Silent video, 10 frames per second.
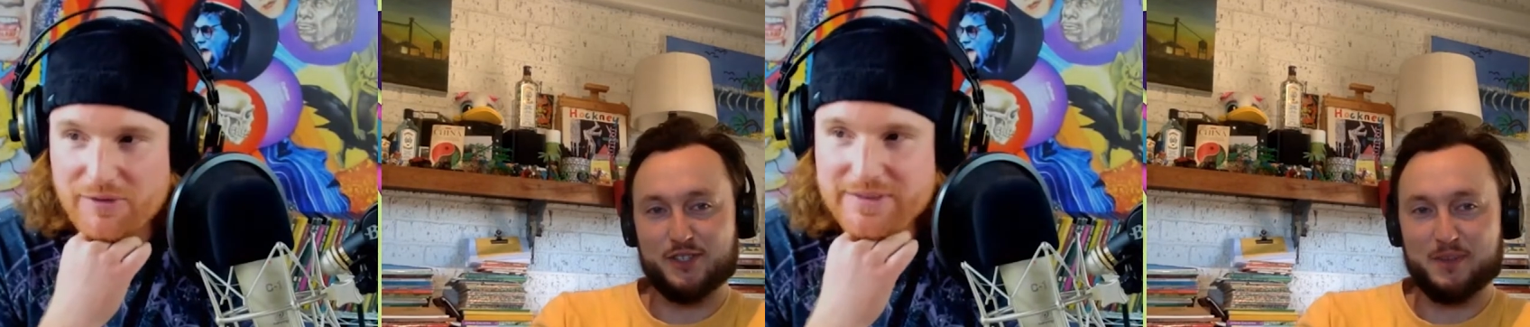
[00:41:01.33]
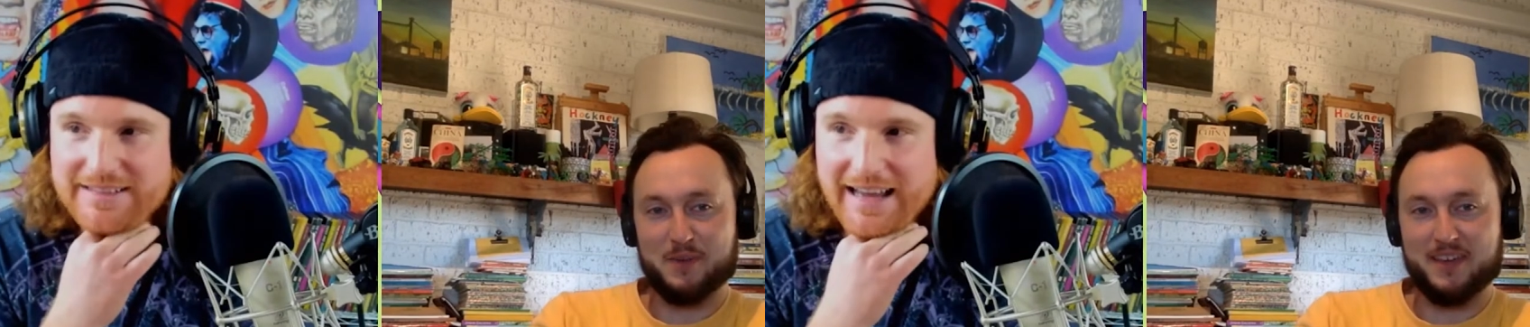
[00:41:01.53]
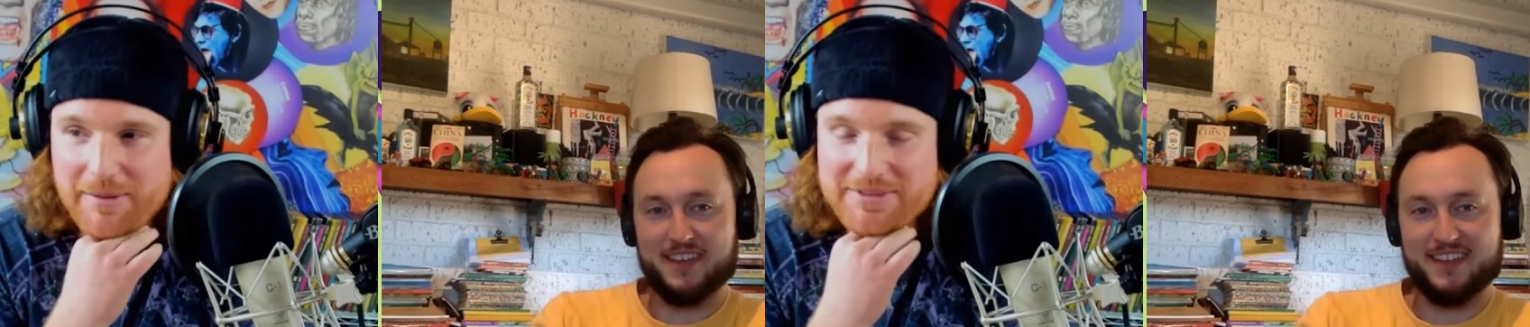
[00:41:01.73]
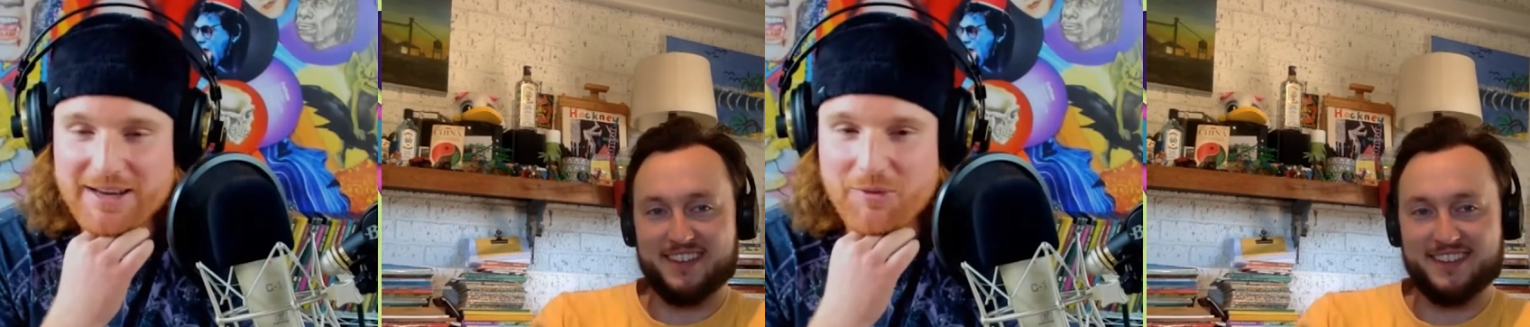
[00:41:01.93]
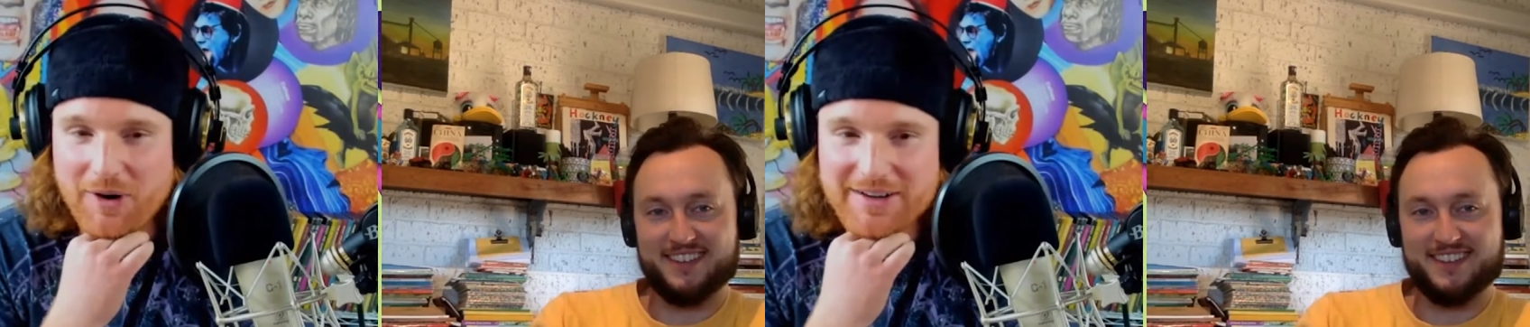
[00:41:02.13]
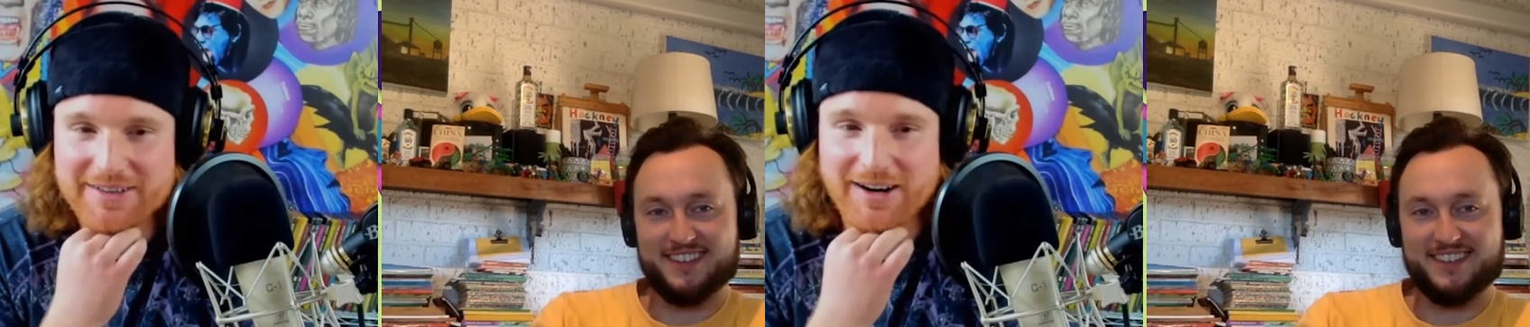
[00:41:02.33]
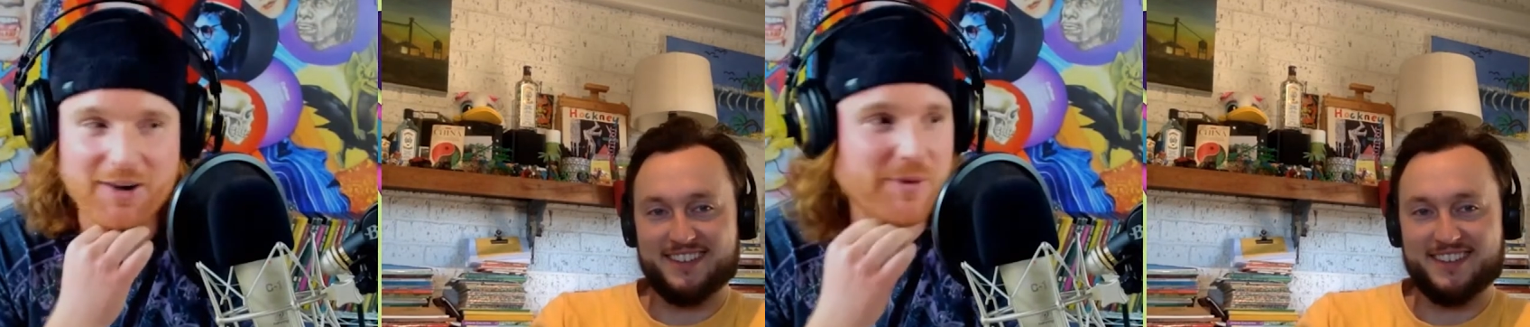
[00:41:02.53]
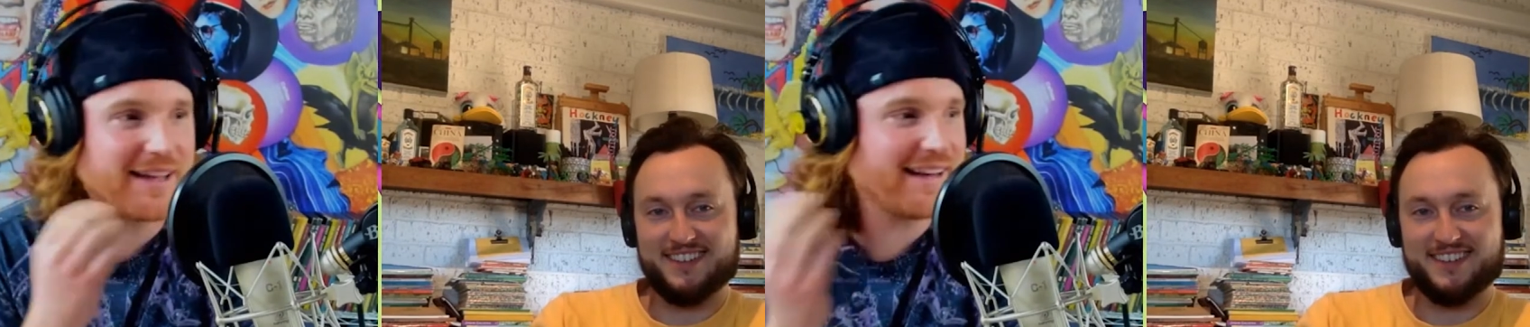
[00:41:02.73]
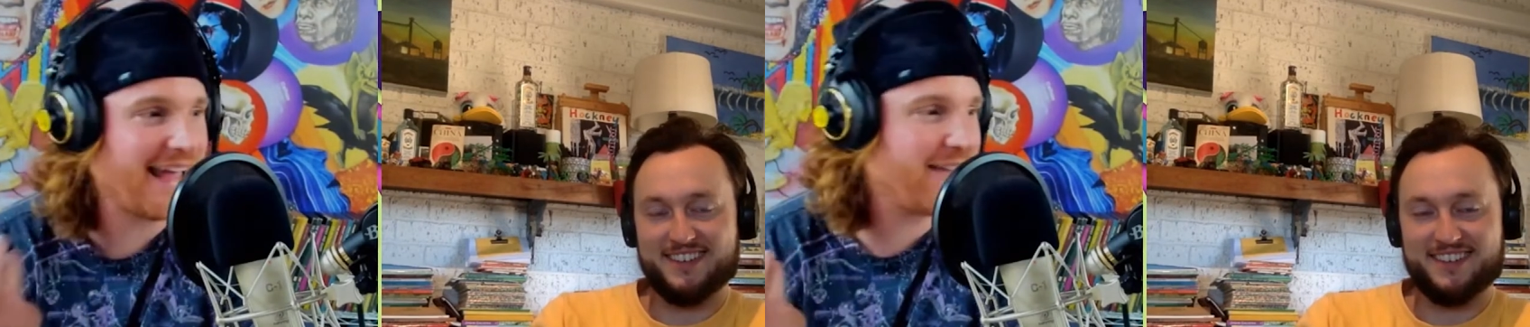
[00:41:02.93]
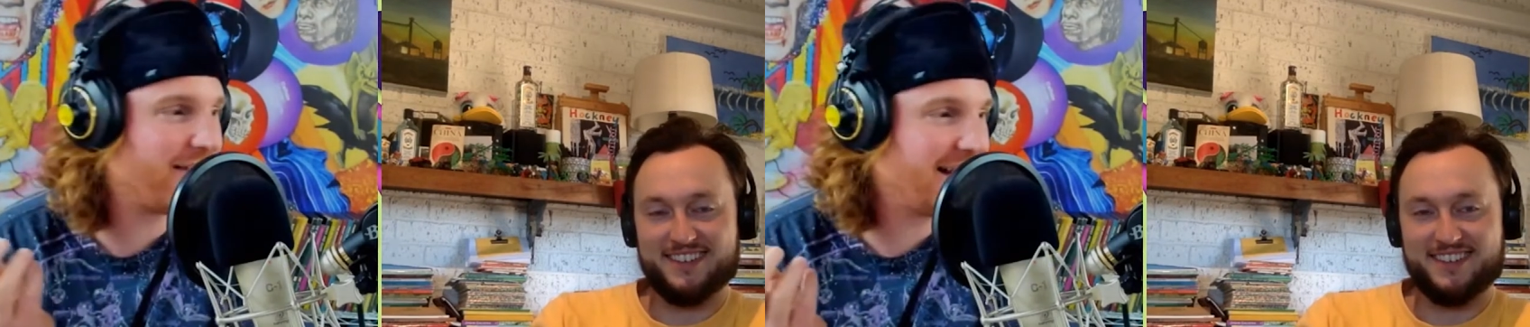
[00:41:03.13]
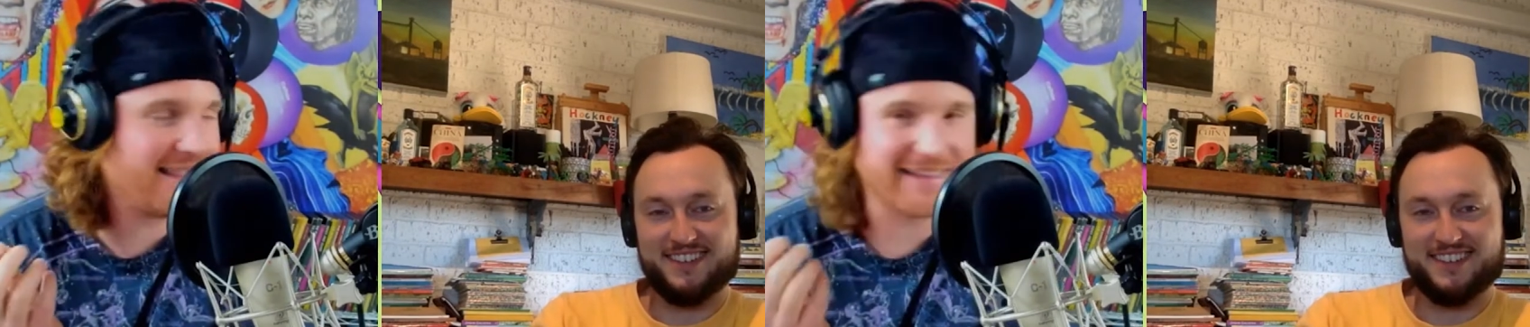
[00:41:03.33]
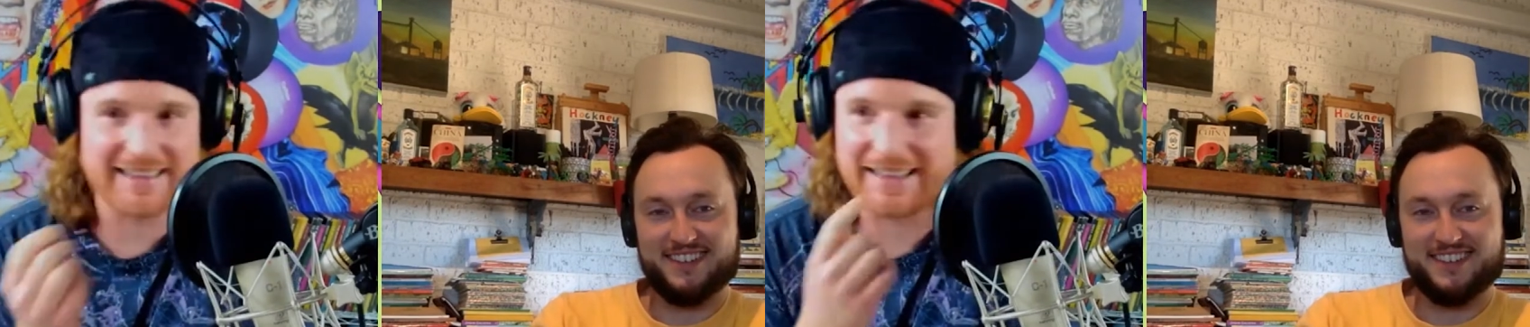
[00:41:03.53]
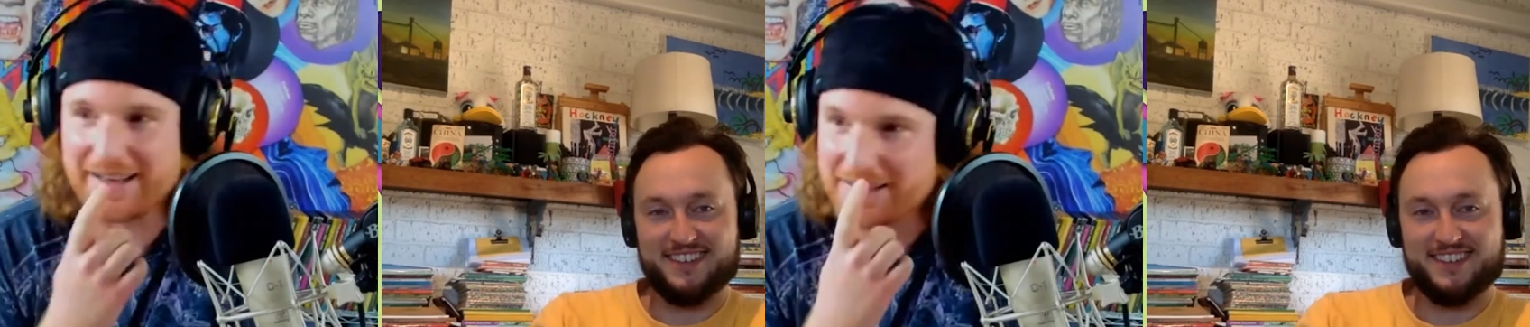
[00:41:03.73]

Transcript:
Speaker 1: Sometimes I wonder, are we going to have anything to cut